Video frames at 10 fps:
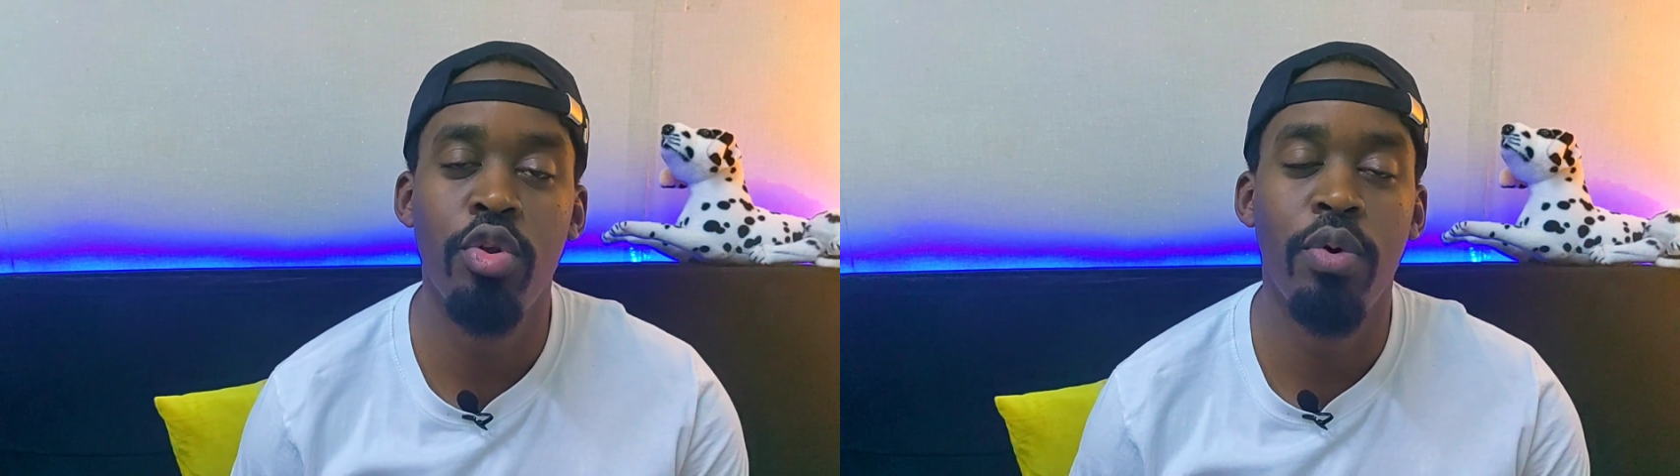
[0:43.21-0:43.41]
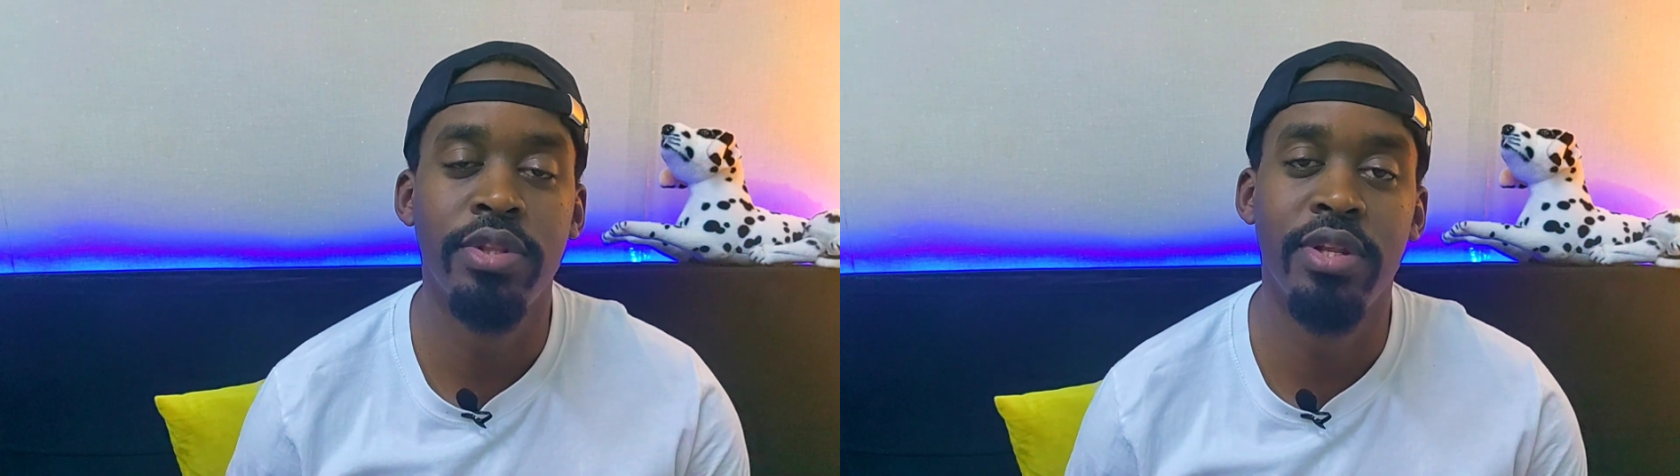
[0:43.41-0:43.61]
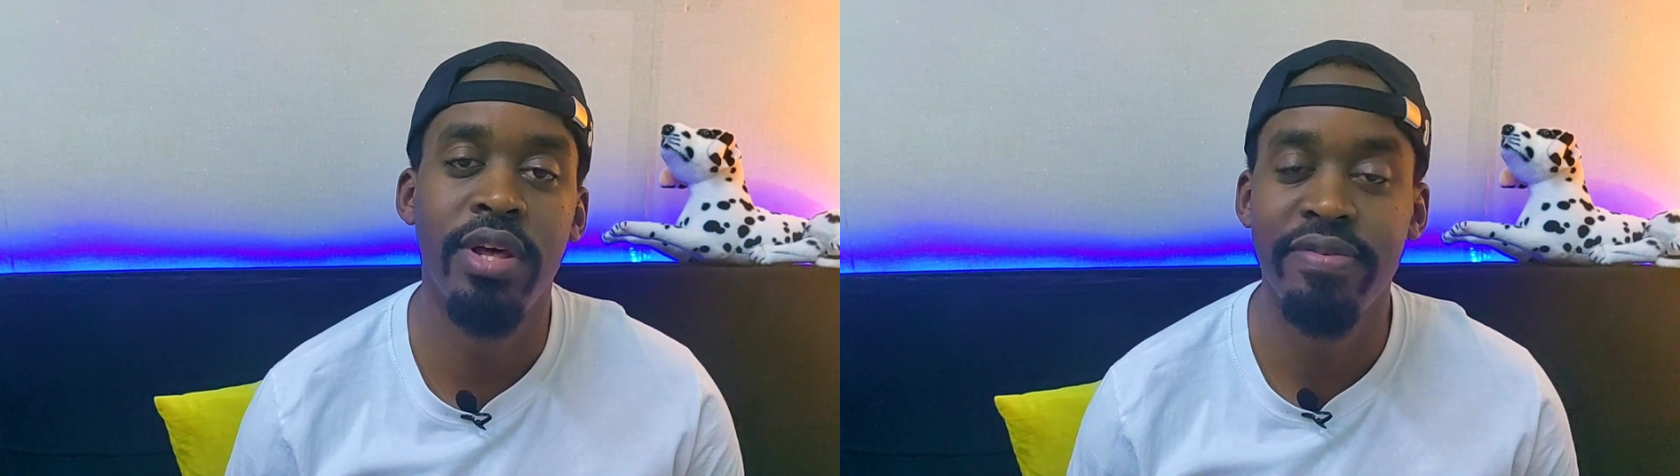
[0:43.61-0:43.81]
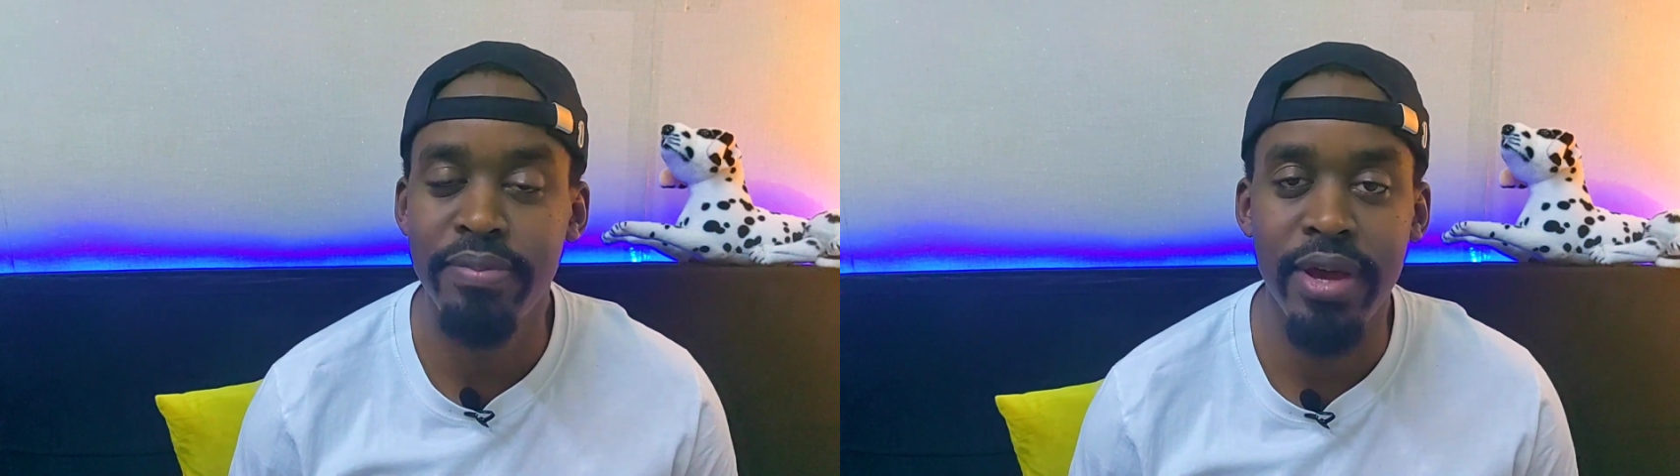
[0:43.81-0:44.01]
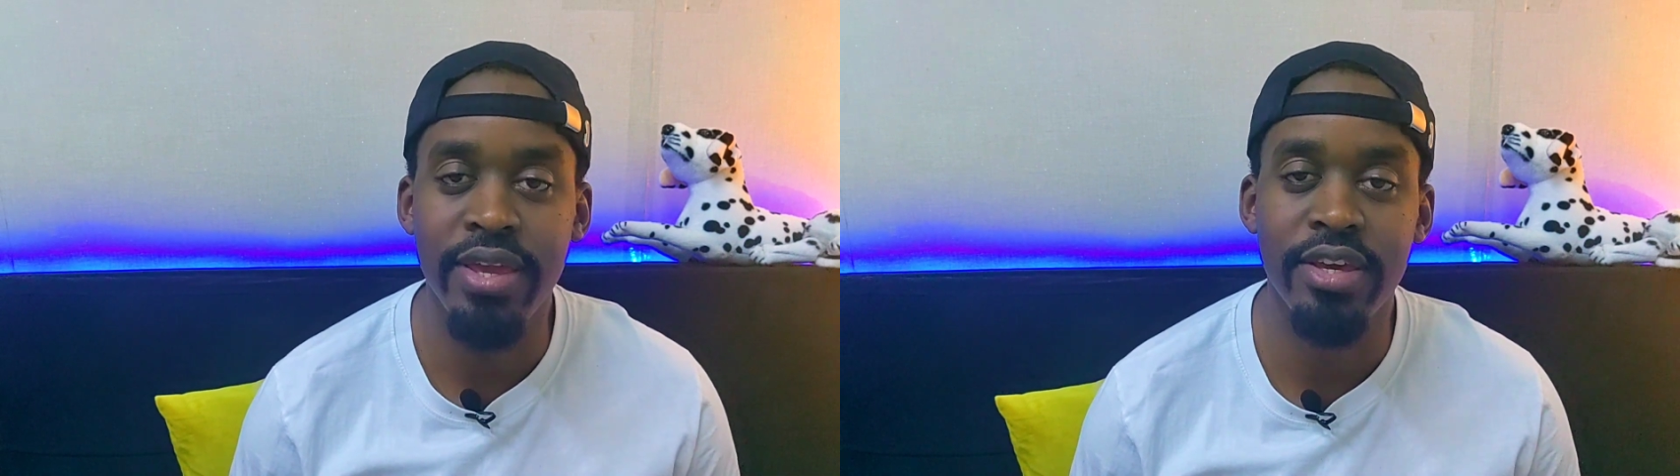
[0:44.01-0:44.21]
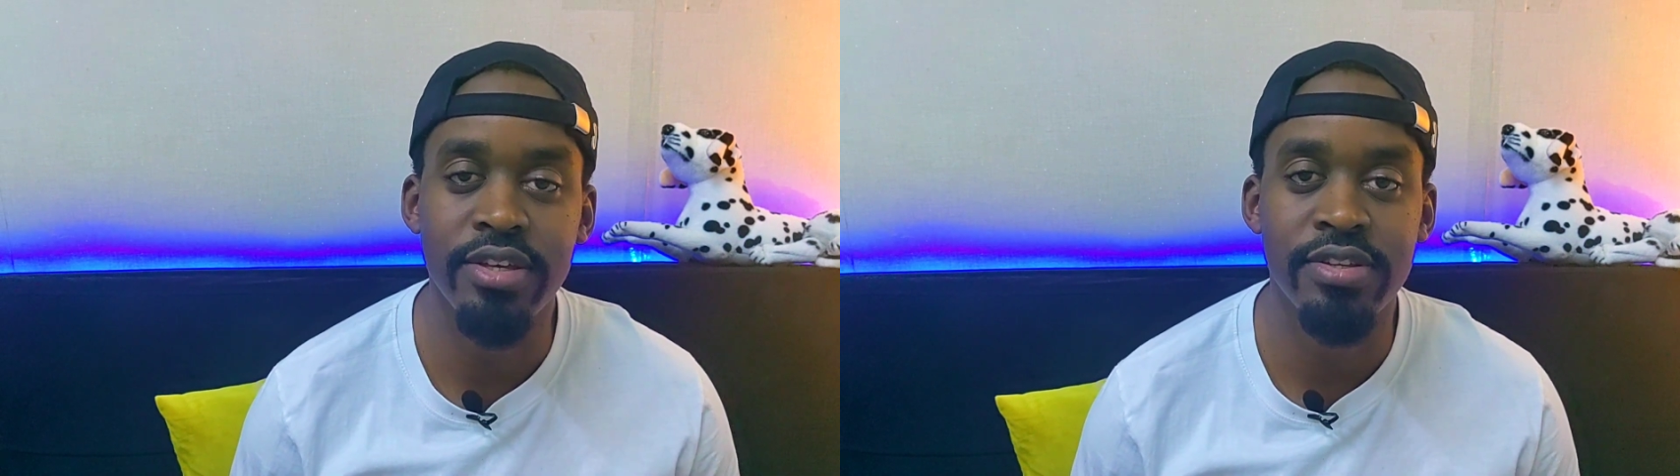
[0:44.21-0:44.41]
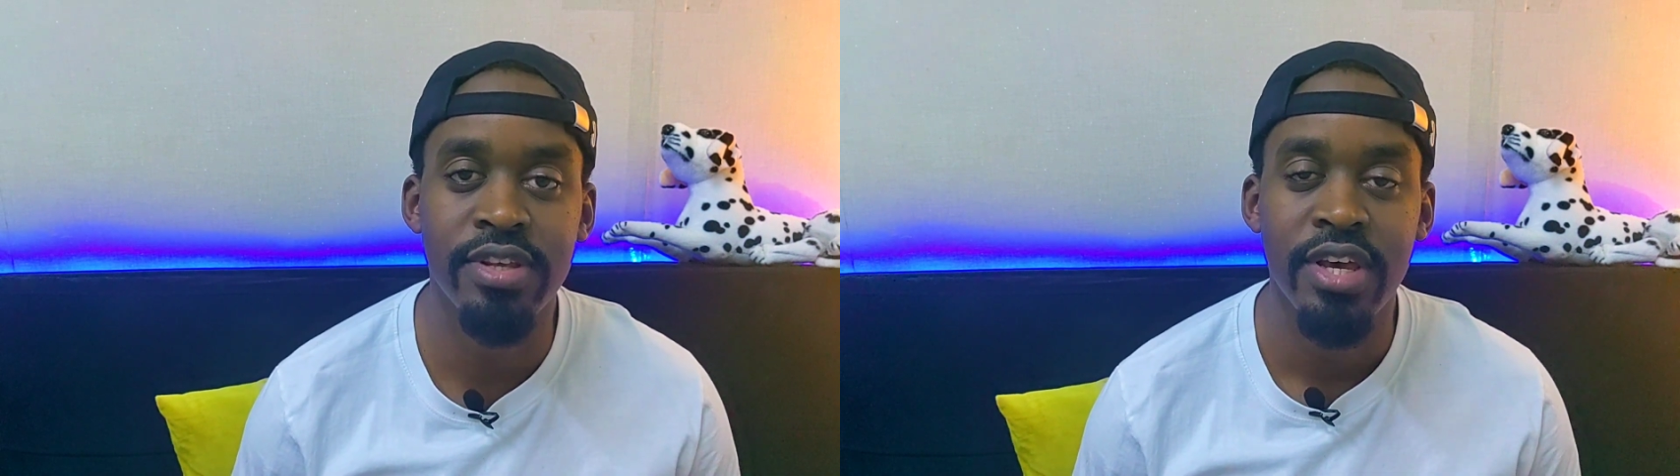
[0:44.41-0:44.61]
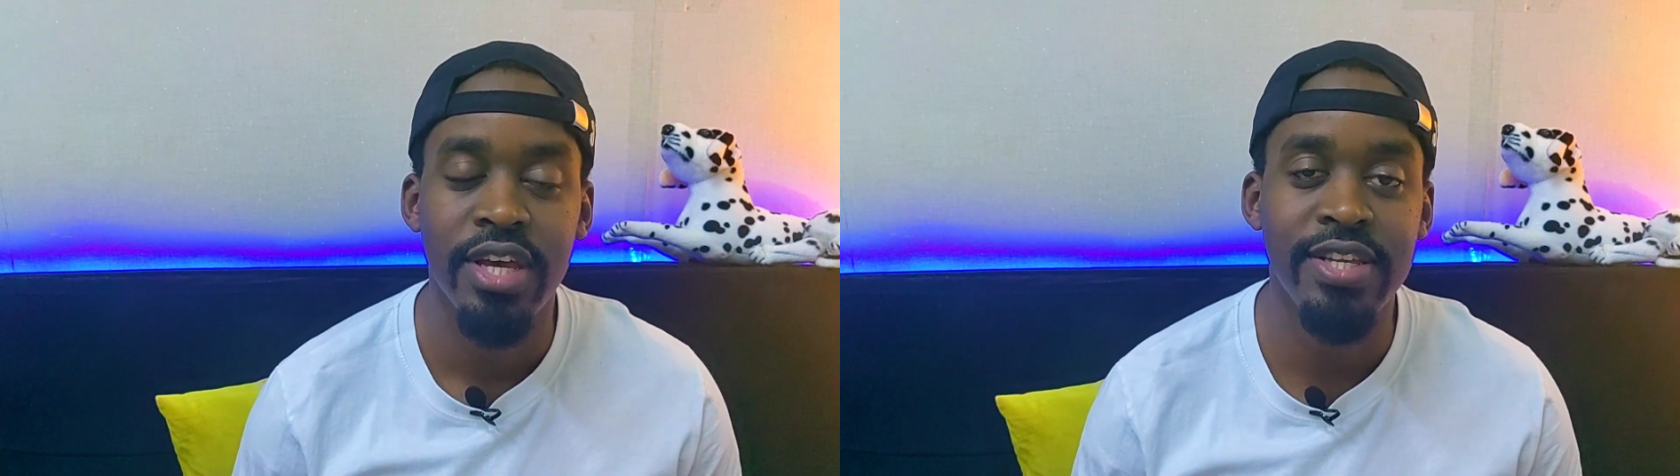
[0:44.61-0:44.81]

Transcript: know what a lav mic is,